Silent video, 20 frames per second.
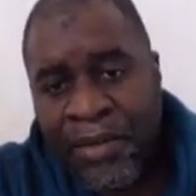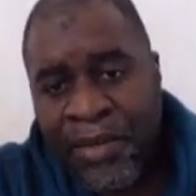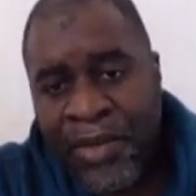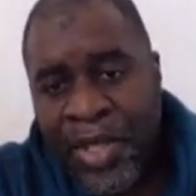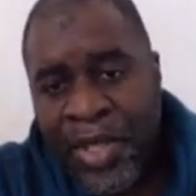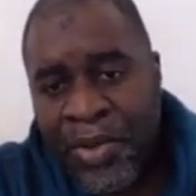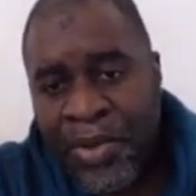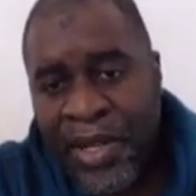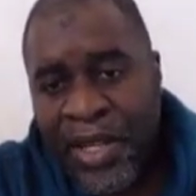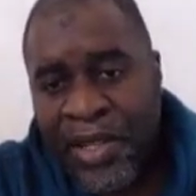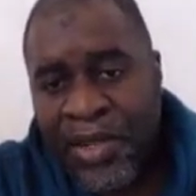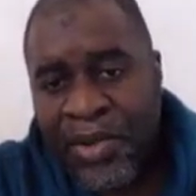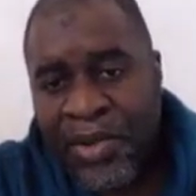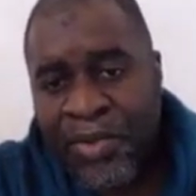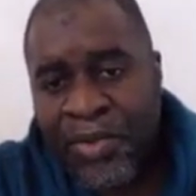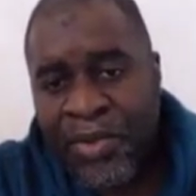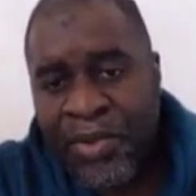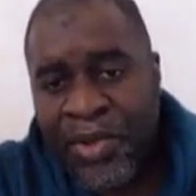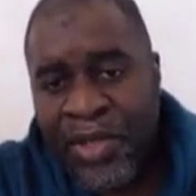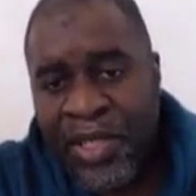This one,
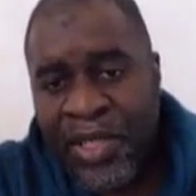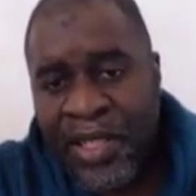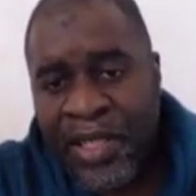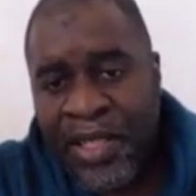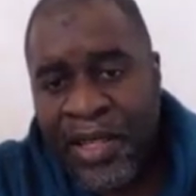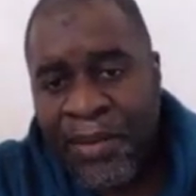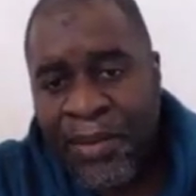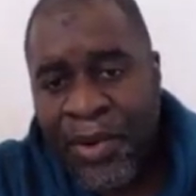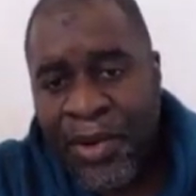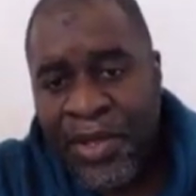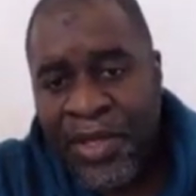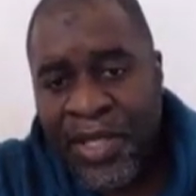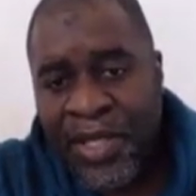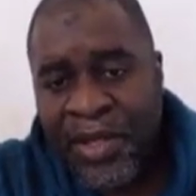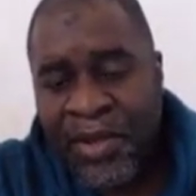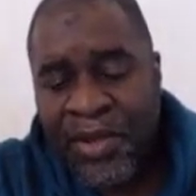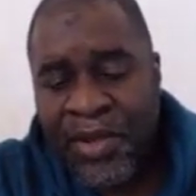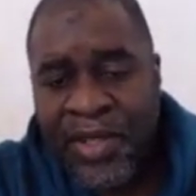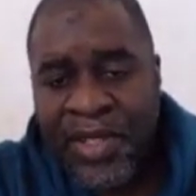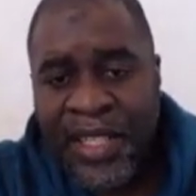
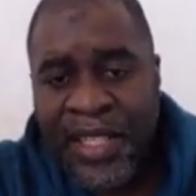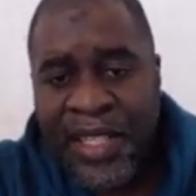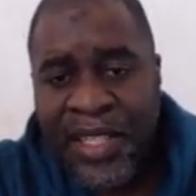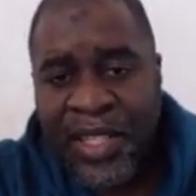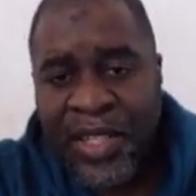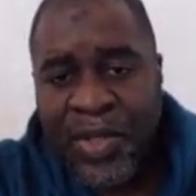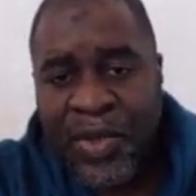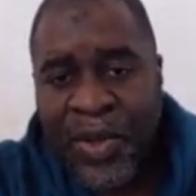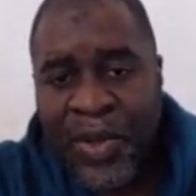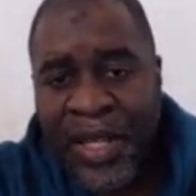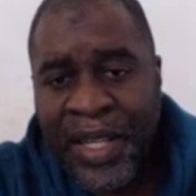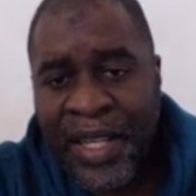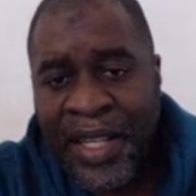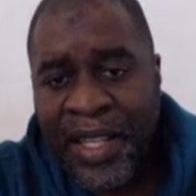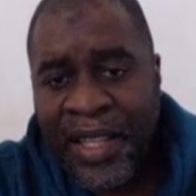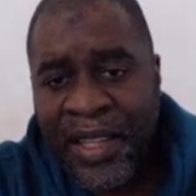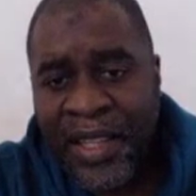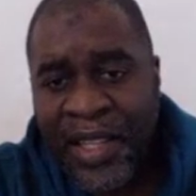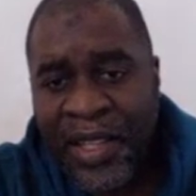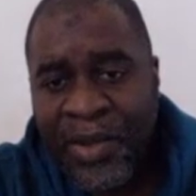depositing or sending to
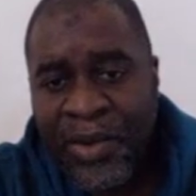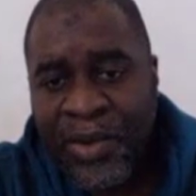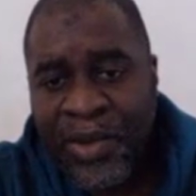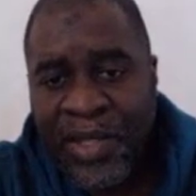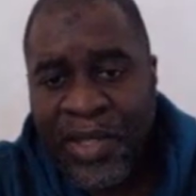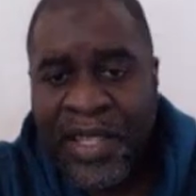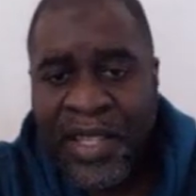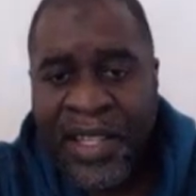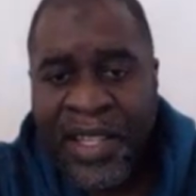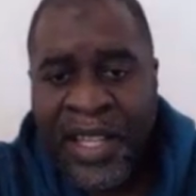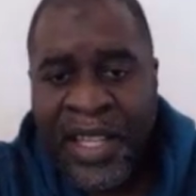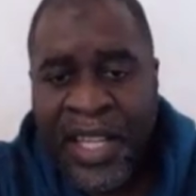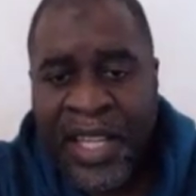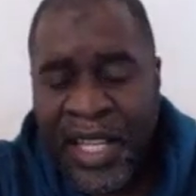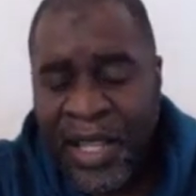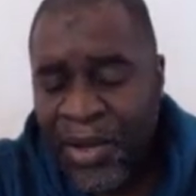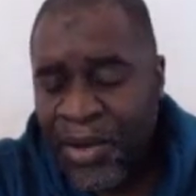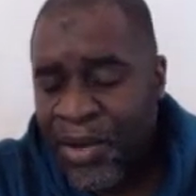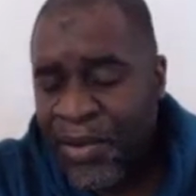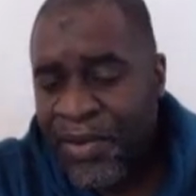another user,
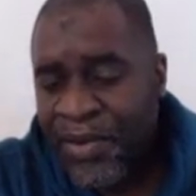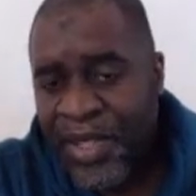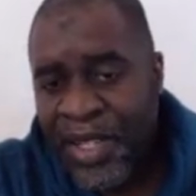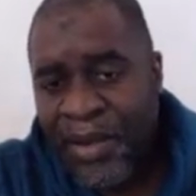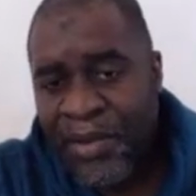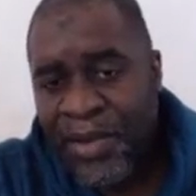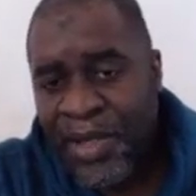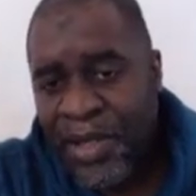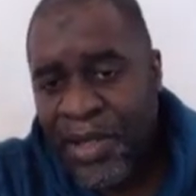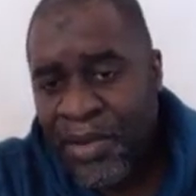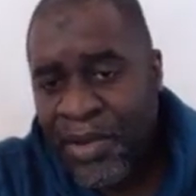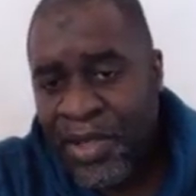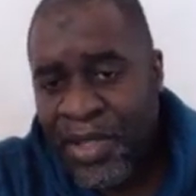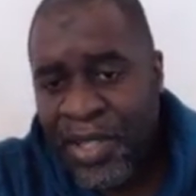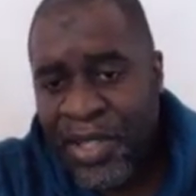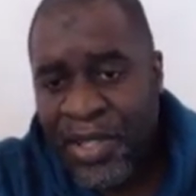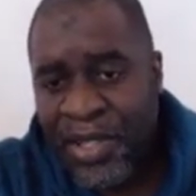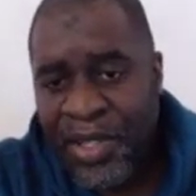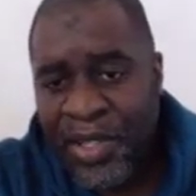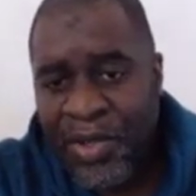a lot of terms and
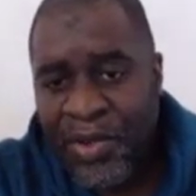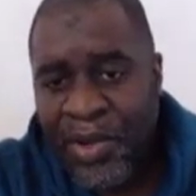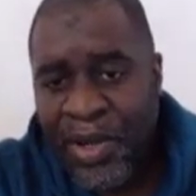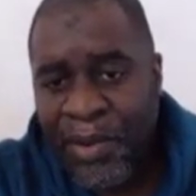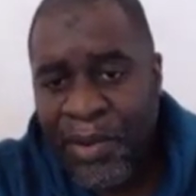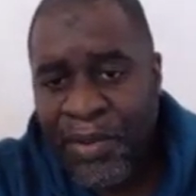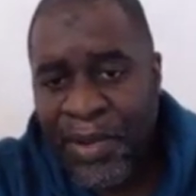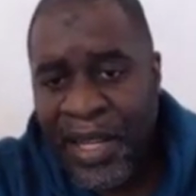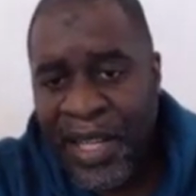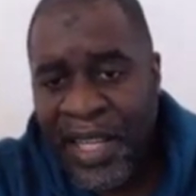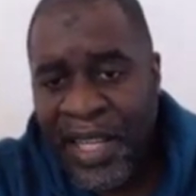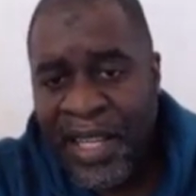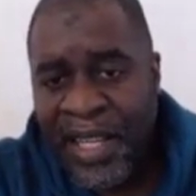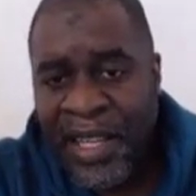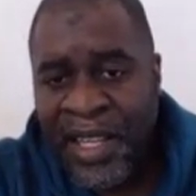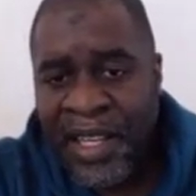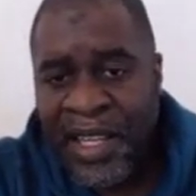conditions do apply.